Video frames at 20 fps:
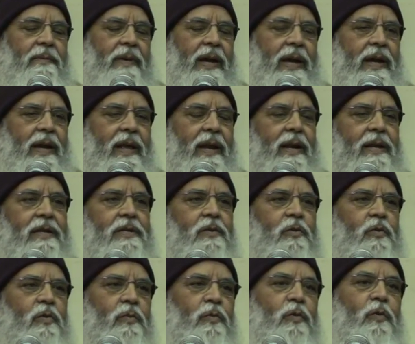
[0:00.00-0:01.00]
migrates
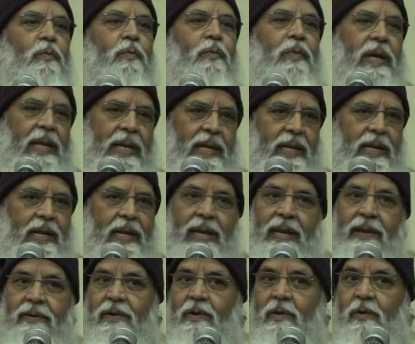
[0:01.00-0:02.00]
to Mumbai. He
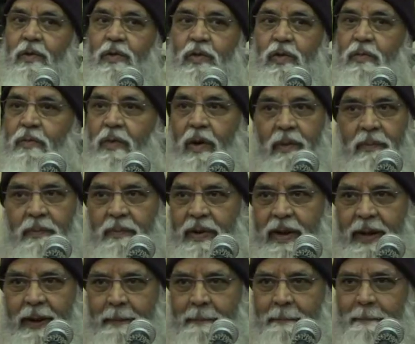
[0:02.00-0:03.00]
never goes to
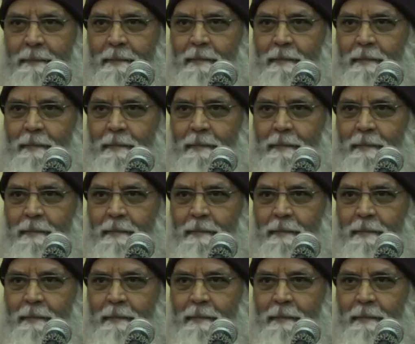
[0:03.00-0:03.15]
Bombay.